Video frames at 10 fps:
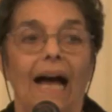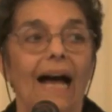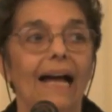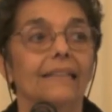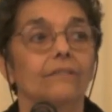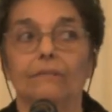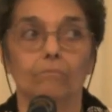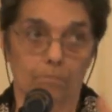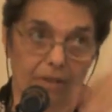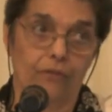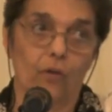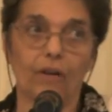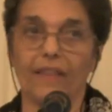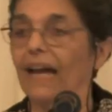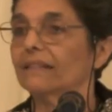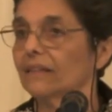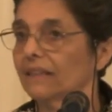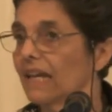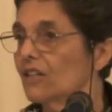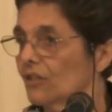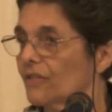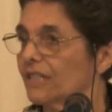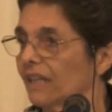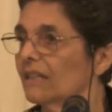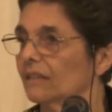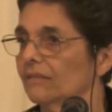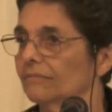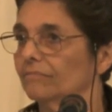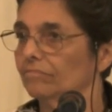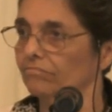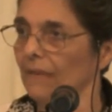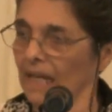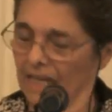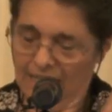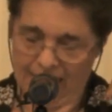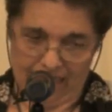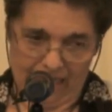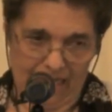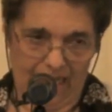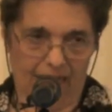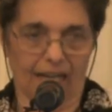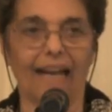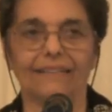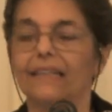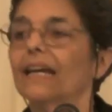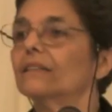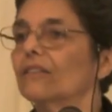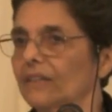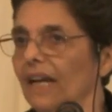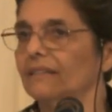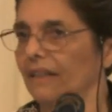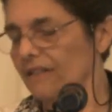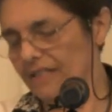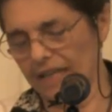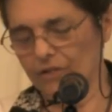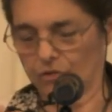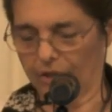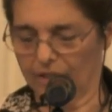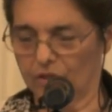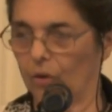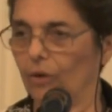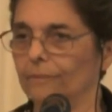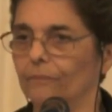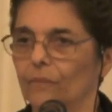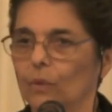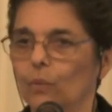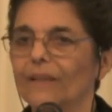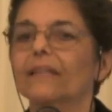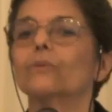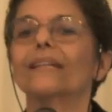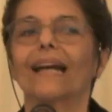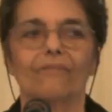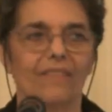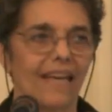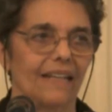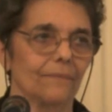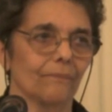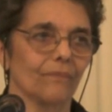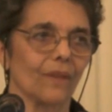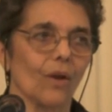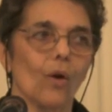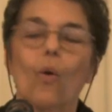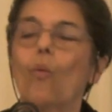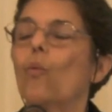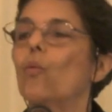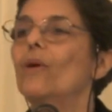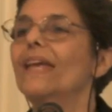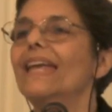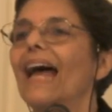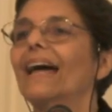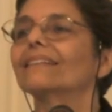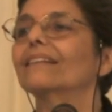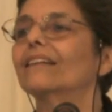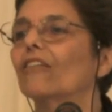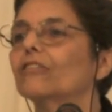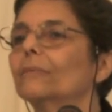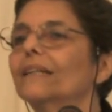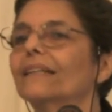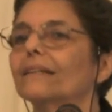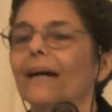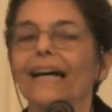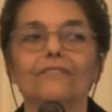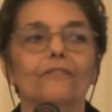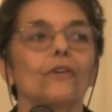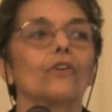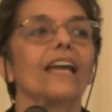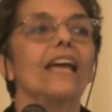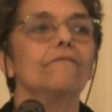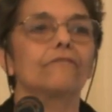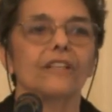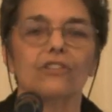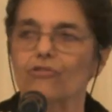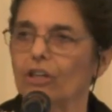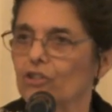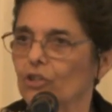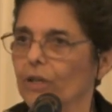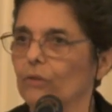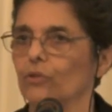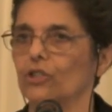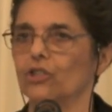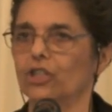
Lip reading: And before that, the age of steel, at the end of the 19th century and so on. What did we have then? We had government demand for infrastructure. It was